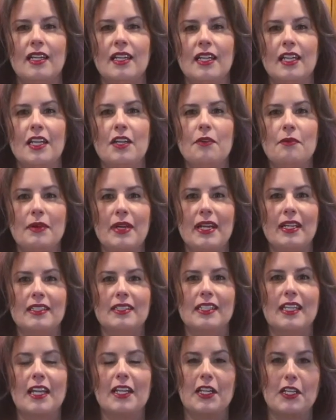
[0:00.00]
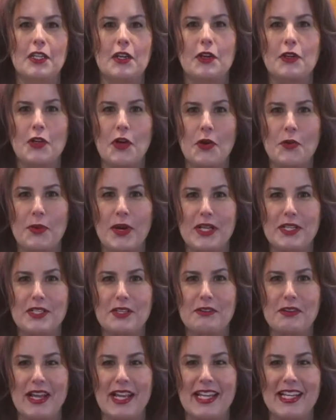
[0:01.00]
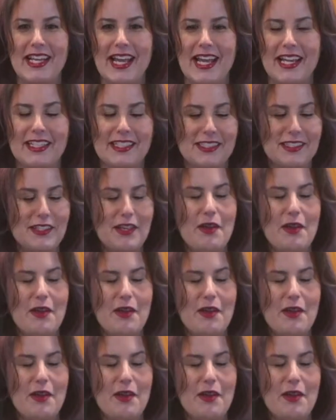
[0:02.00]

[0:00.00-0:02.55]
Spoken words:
in a rut and you don't know what to write next.